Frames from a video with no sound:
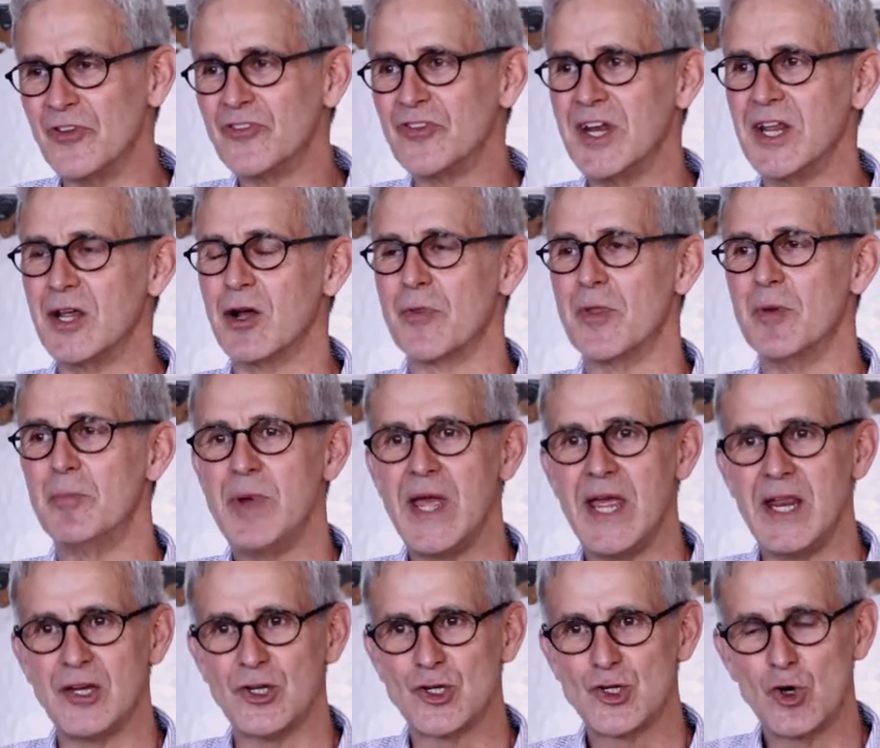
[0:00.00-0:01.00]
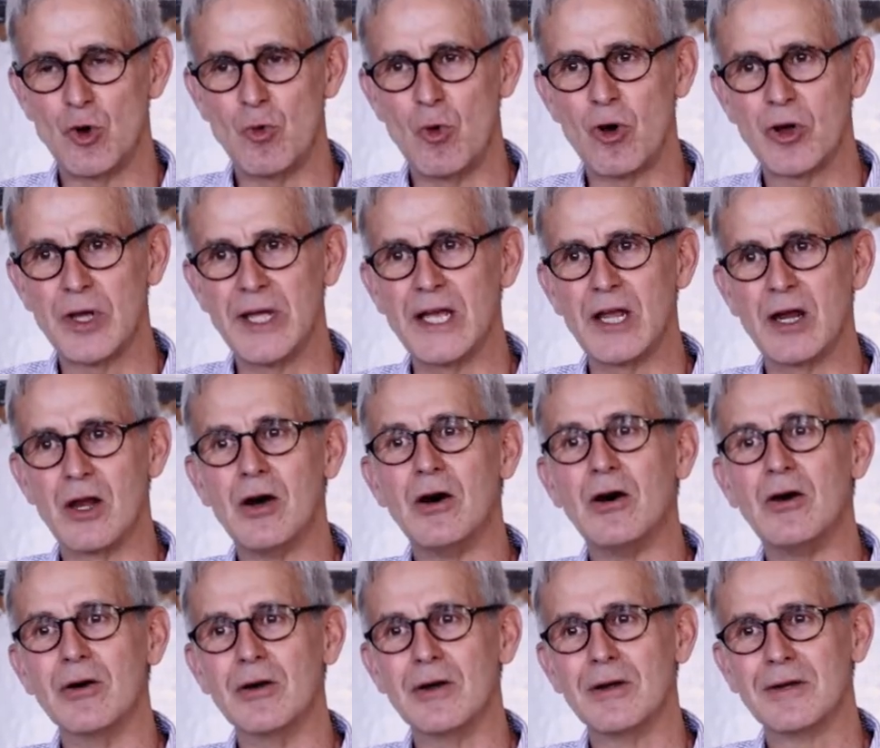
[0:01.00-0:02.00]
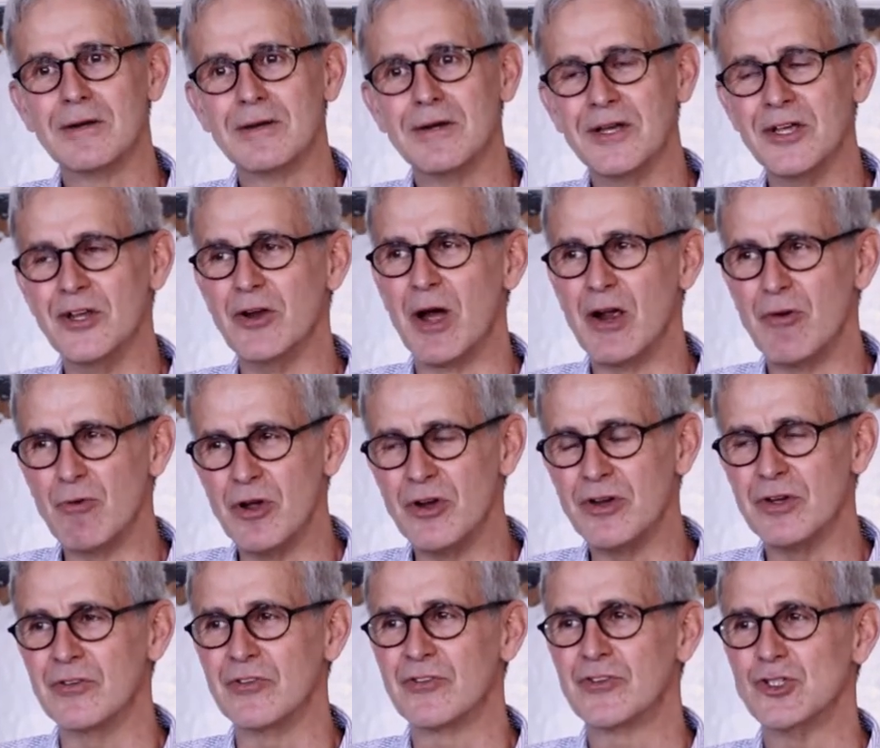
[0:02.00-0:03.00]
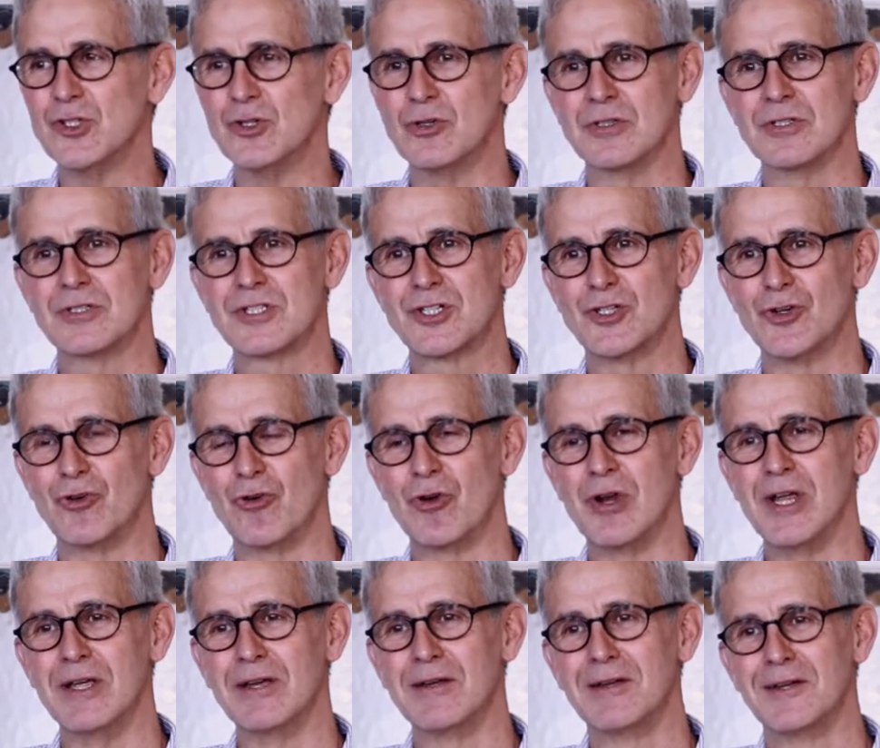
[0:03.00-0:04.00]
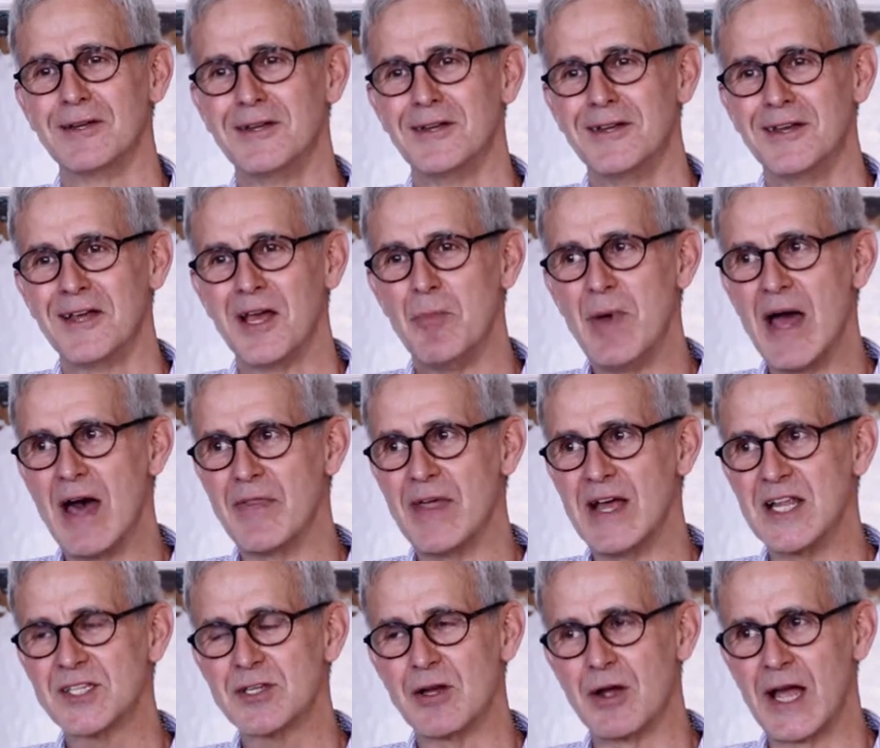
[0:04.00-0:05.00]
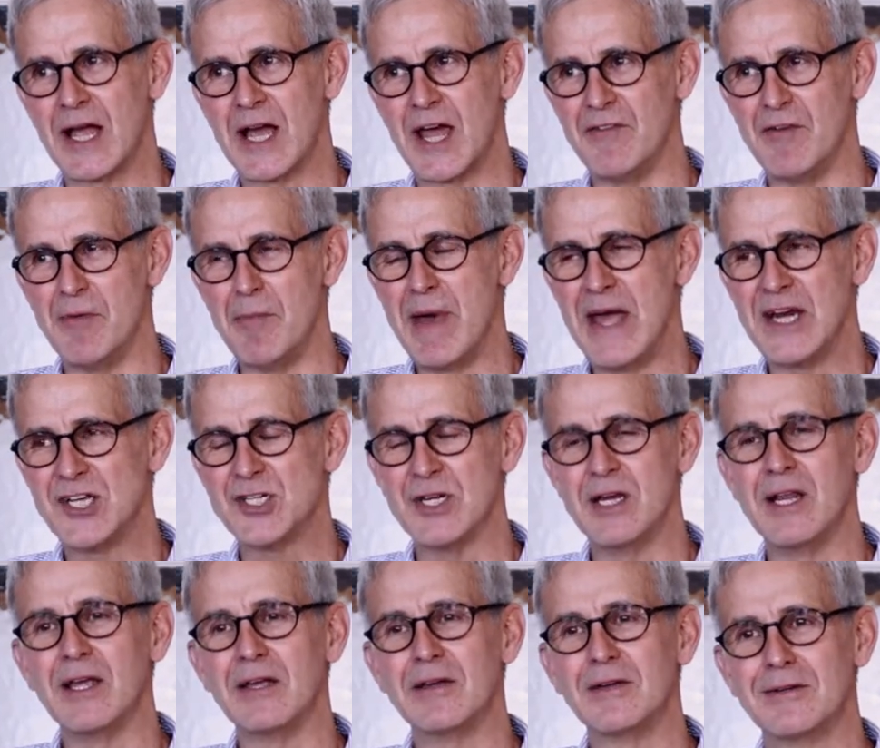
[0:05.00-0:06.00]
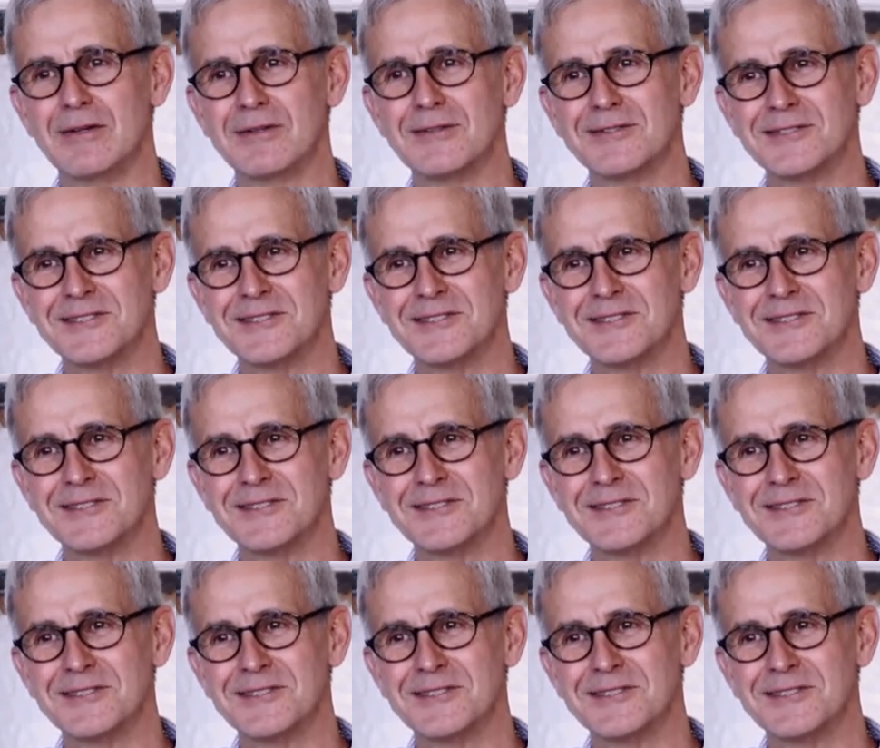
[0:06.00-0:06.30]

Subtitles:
sitting on the bench or walking along. You know, I wrote a short story about that, so I'm kind of imagining